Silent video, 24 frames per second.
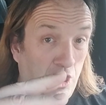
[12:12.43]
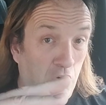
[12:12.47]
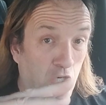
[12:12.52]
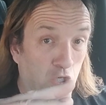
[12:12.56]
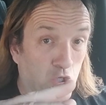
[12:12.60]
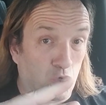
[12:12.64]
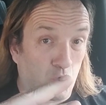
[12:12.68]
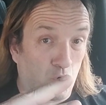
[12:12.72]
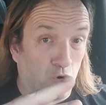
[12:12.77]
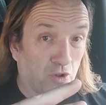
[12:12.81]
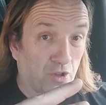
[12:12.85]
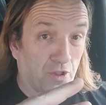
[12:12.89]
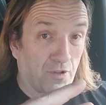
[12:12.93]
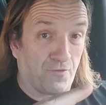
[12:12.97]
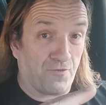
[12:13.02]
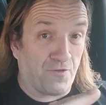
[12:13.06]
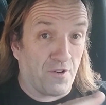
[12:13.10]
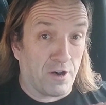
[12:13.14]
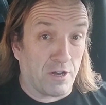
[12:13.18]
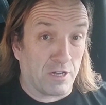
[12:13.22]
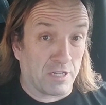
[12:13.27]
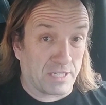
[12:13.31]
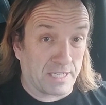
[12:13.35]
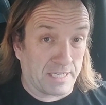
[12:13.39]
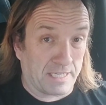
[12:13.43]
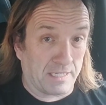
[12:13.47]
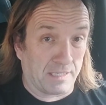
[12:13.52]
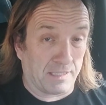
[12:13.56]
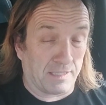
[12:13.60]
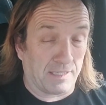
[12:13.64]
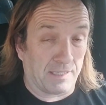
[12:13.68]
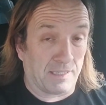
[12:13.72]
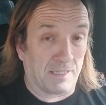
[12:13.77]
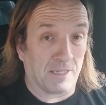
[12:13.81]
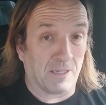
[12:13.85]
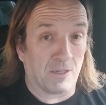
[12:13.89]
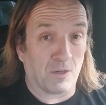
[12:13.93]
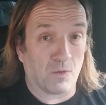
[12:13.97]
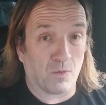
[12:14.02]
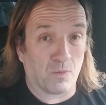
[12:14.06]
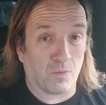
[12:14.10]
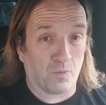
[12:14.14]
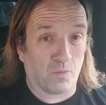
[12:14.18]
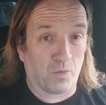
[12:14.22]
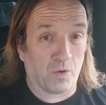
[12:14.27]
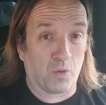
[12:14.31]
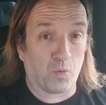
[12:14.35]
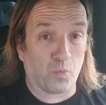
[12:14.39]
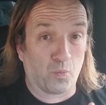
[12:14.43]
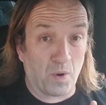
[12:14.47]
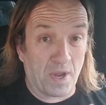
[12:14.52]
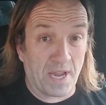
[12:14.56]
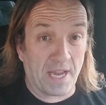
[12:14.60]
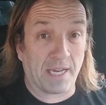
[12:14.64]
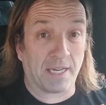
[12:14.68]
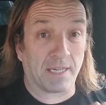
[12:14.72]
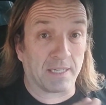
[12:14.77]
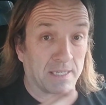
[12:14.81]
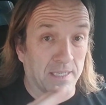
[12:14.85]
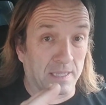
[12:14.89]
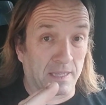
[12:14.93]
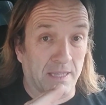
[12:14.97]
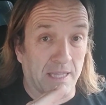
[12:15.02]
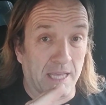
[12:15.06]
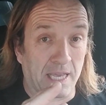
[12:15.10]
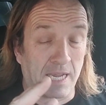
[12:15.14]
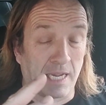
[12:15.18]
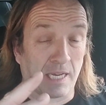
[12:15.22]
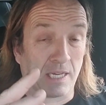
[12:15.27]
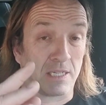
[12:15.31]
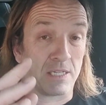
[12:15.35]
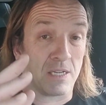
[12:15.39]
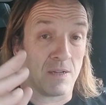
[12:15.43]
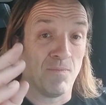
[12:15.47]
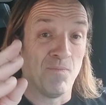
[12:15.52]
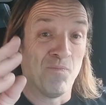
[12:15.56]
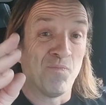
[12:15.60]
control the fall still with wings and things,